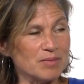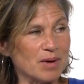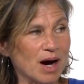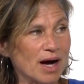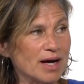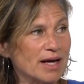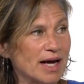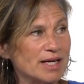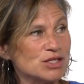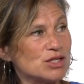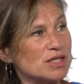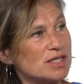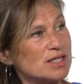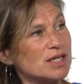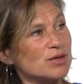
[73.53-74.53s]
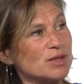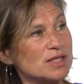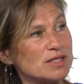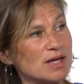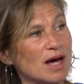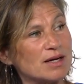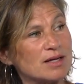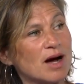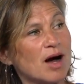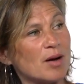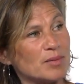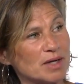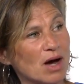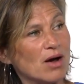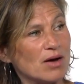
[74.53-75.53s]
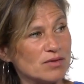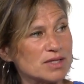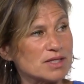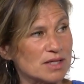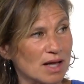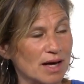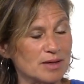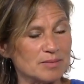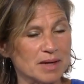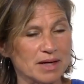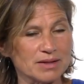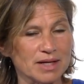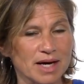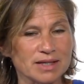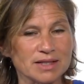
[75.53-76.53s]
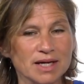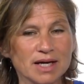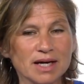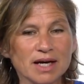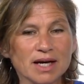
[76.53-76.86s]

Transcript: myancientsecrets.com, and I'll have a slide about that.